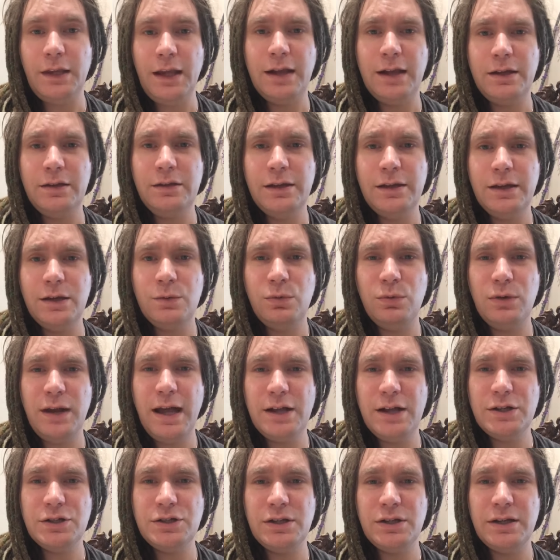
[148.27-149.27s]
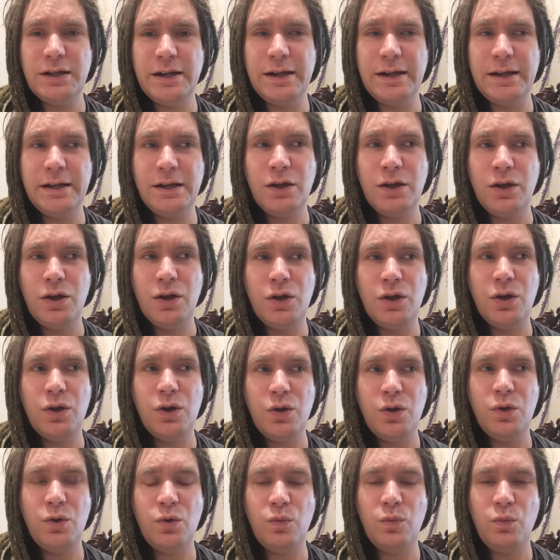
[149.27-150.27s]
And think, well, actually,
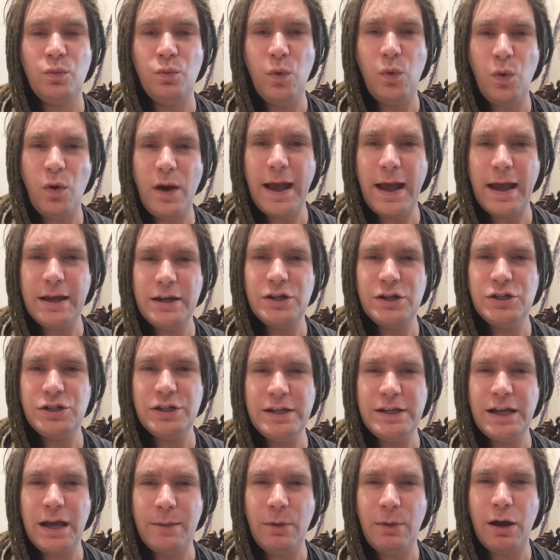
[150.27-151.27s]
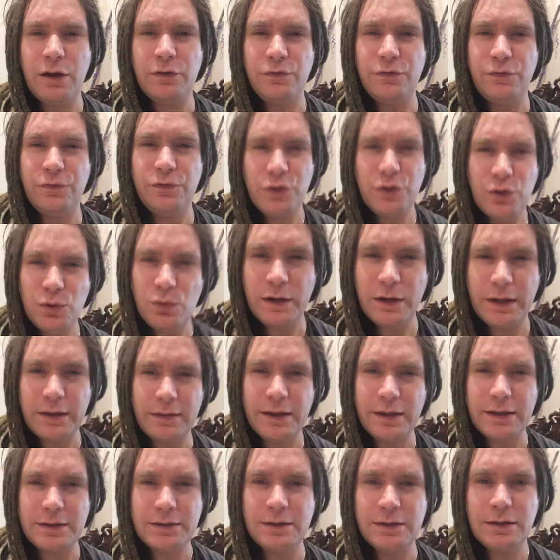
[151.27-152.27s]
what energy am I fueling
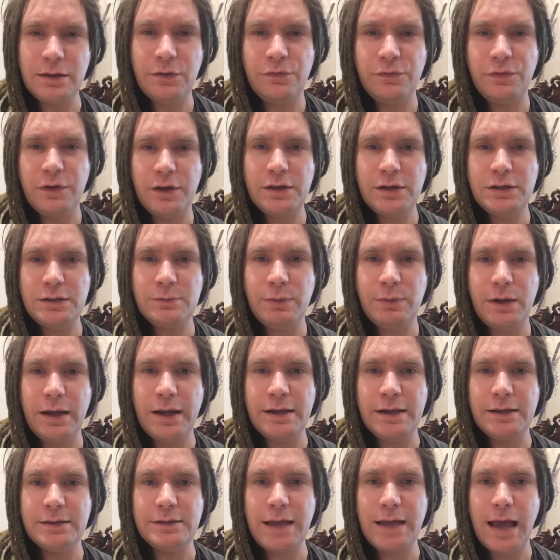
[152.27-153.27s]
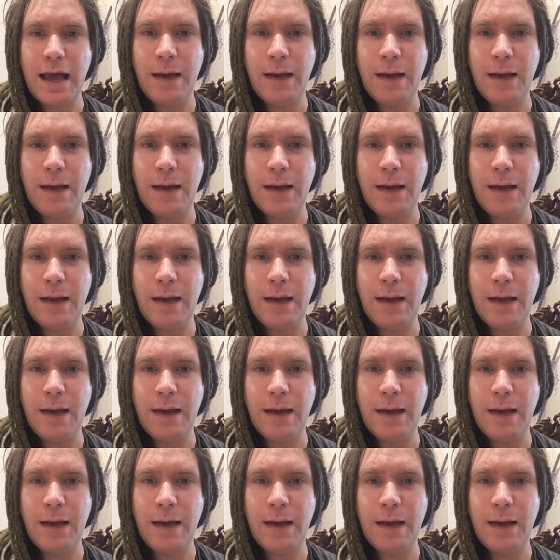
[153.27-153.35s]
this in the first place?